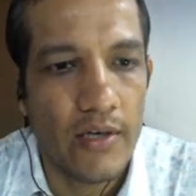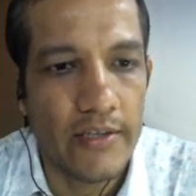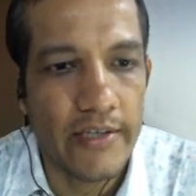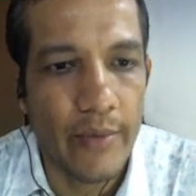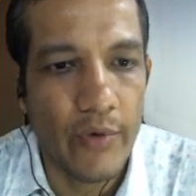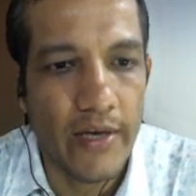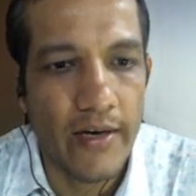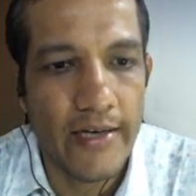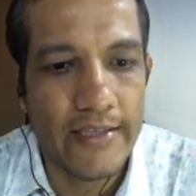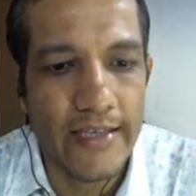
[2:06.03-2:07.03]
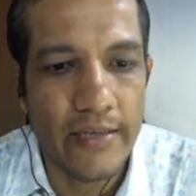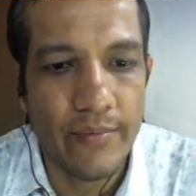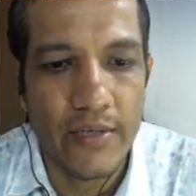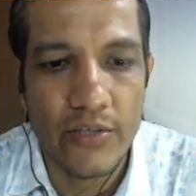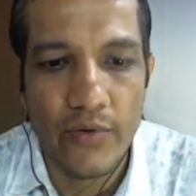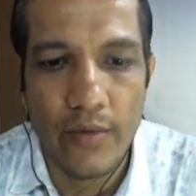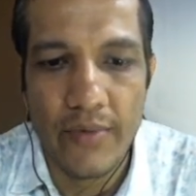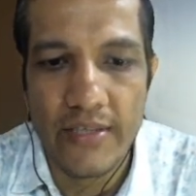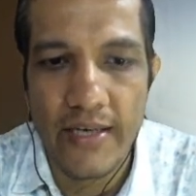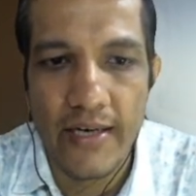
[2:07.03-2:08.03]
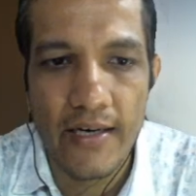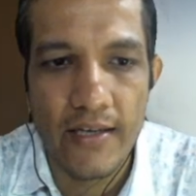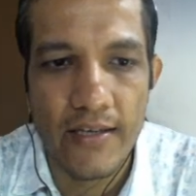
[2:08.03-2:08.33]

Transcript: same we can write centimeter square per second.